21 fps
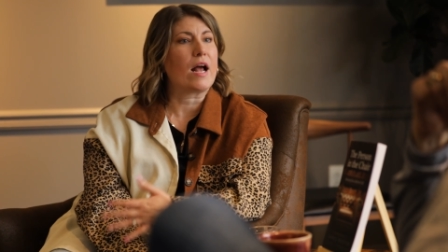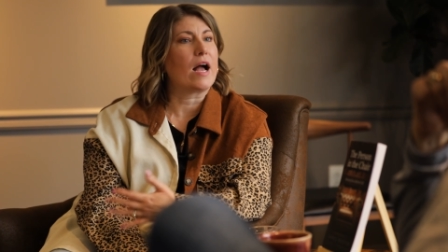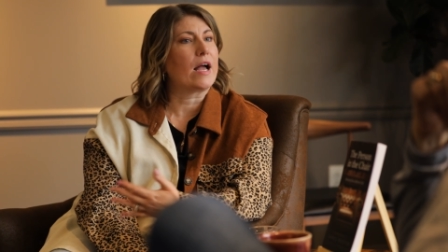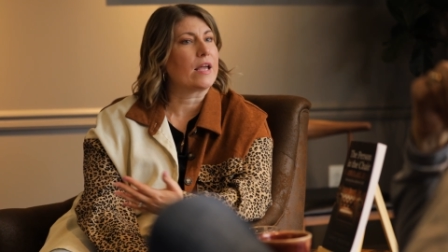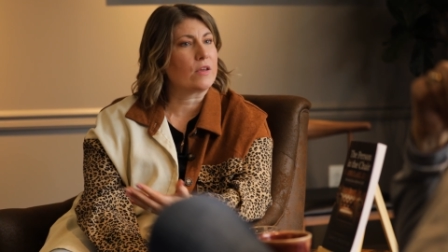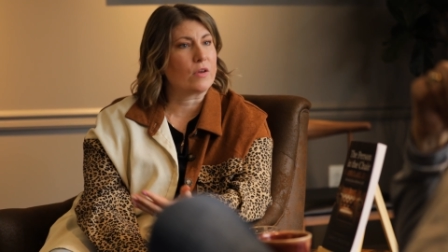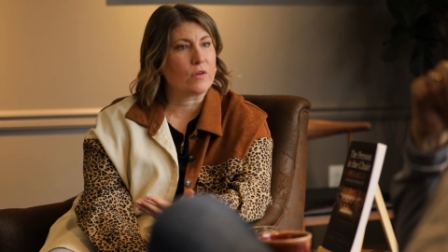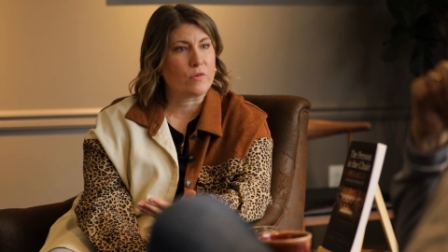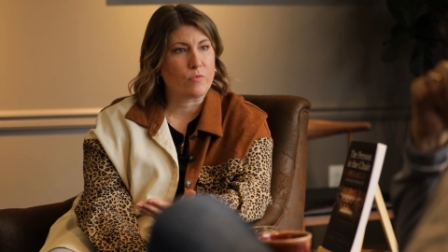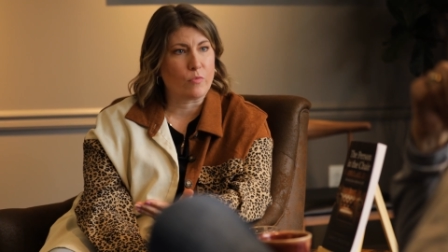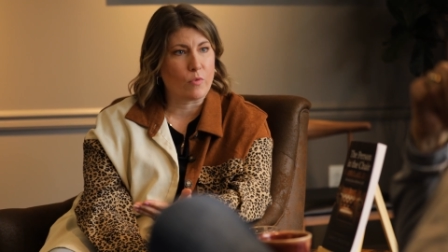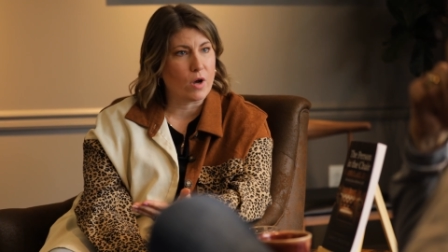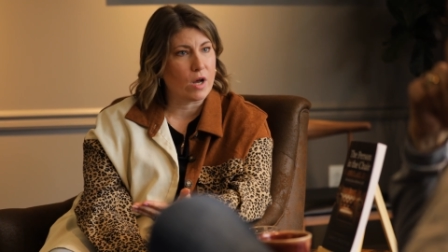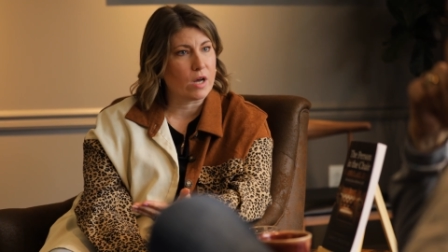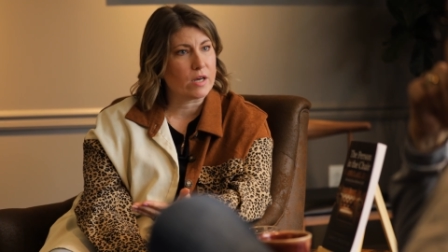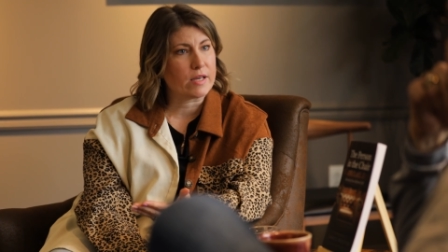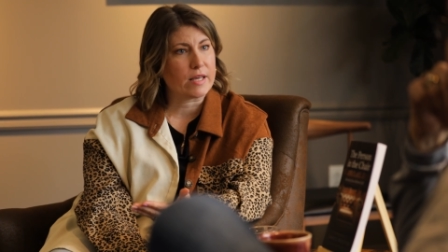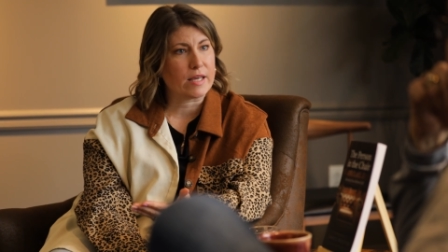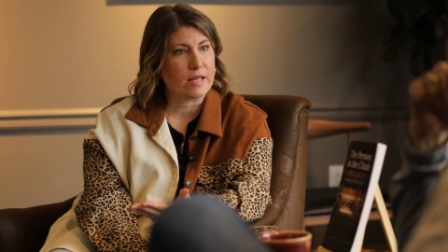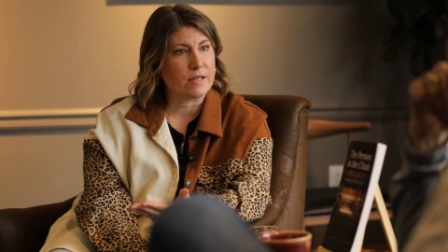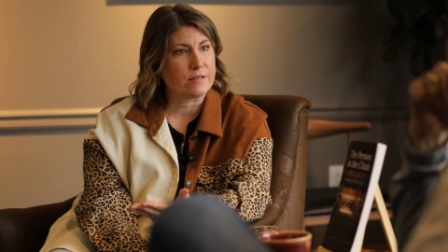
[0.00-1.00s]
I could
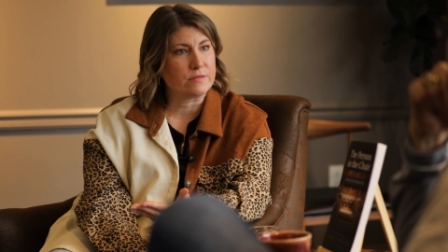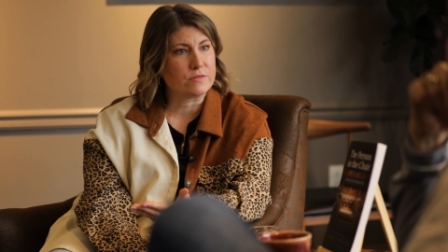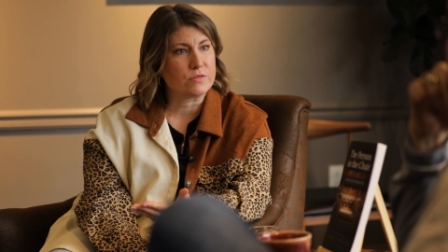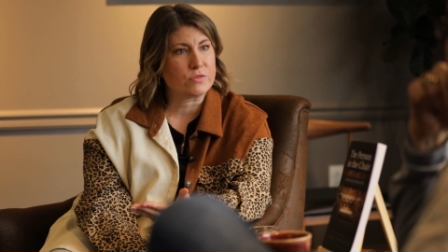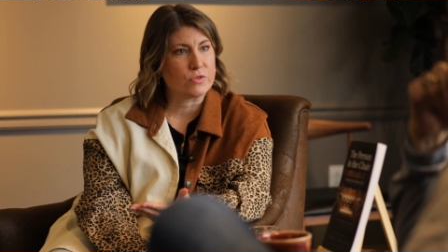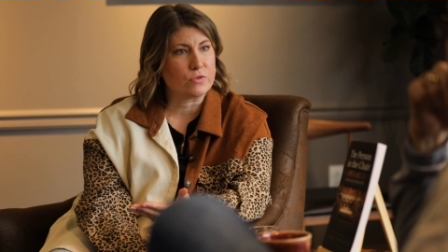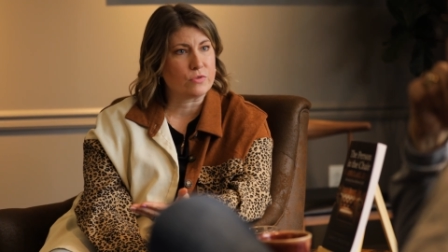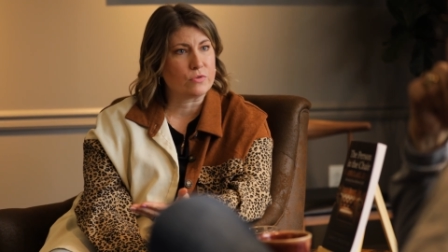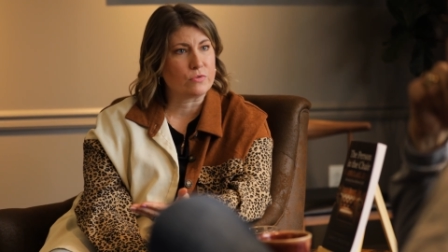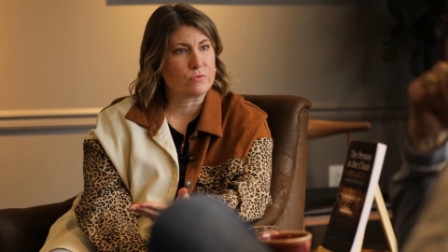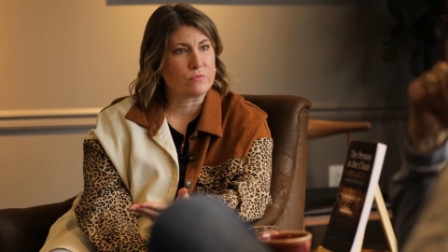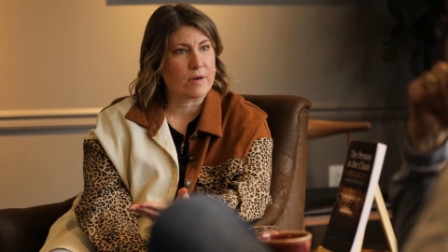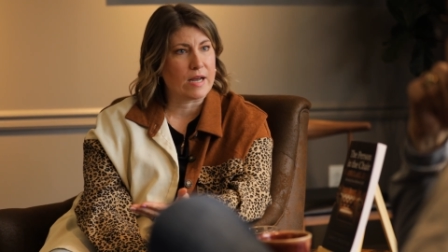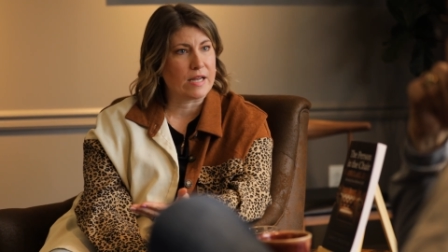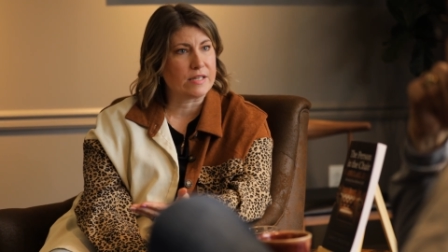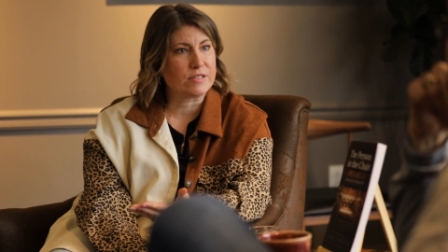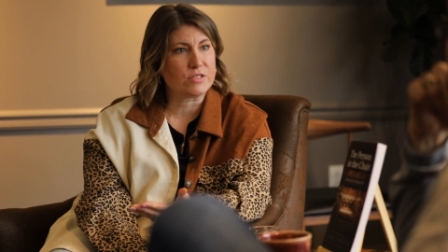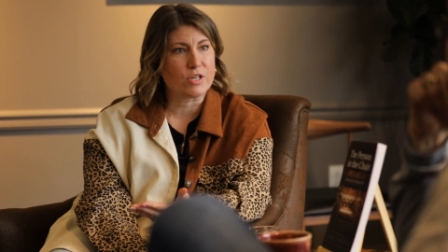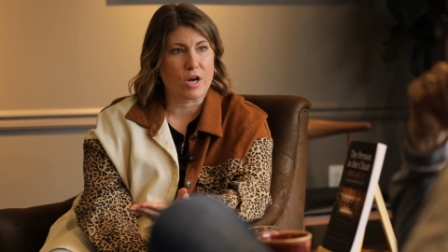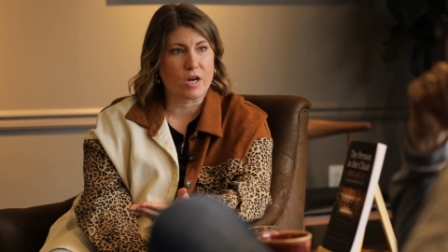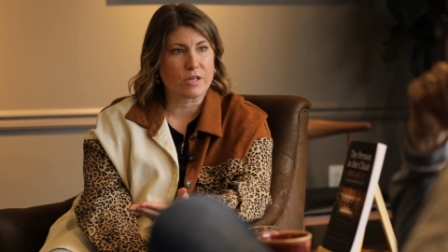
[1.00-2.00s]
walk into
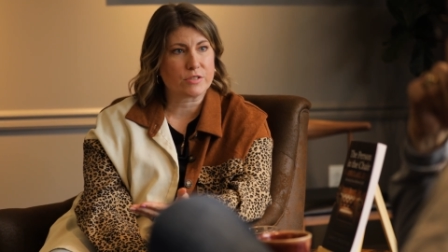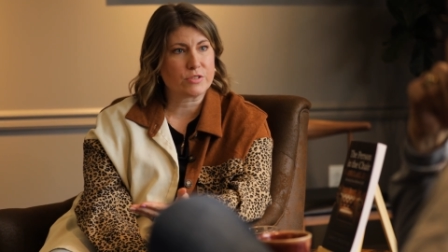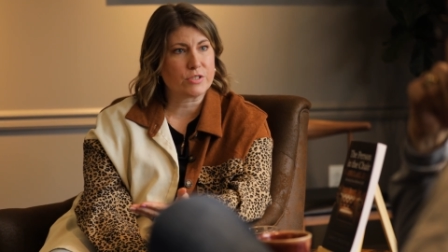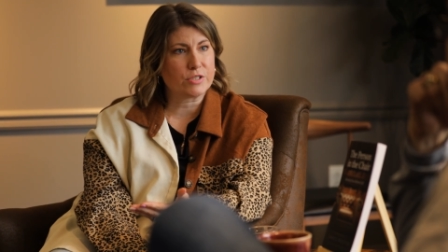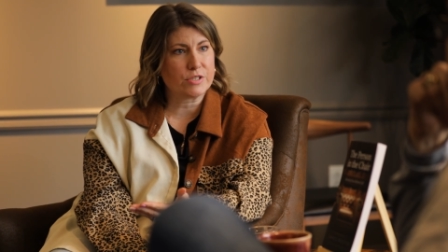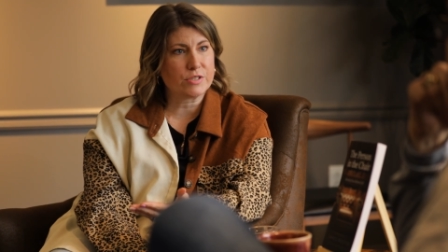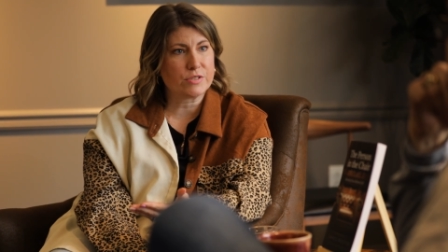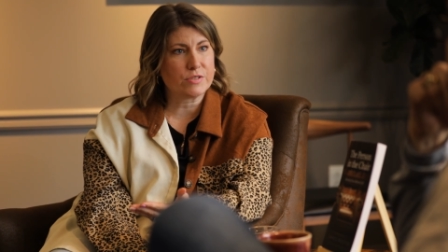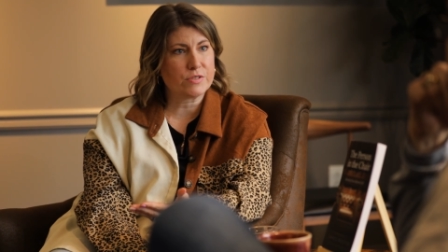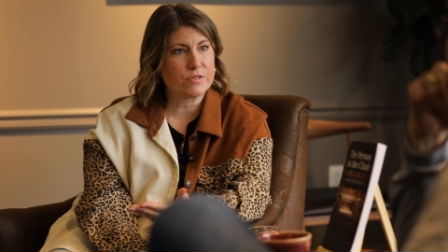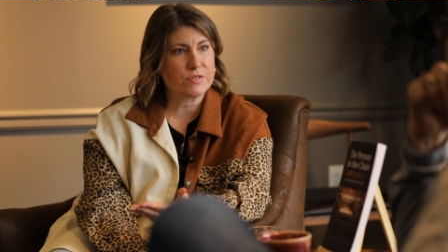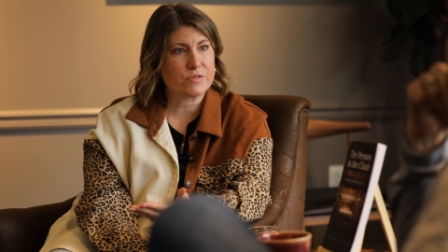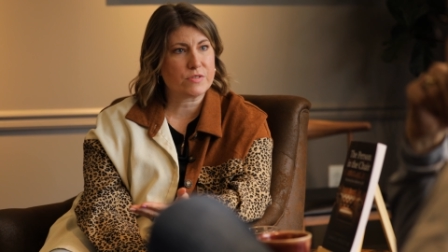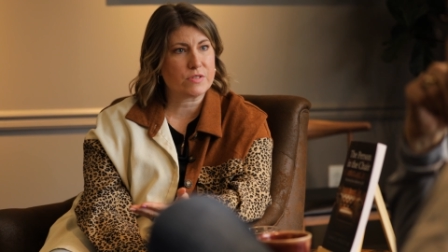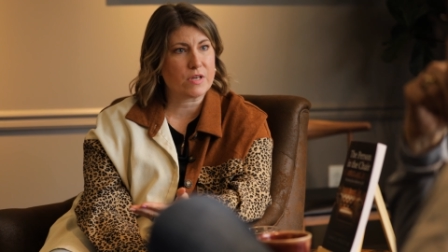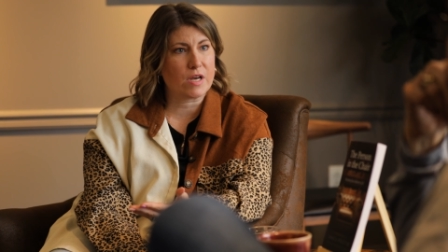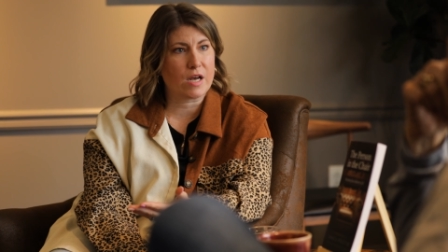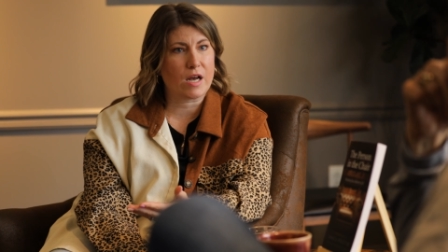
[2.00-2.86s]
my doctor's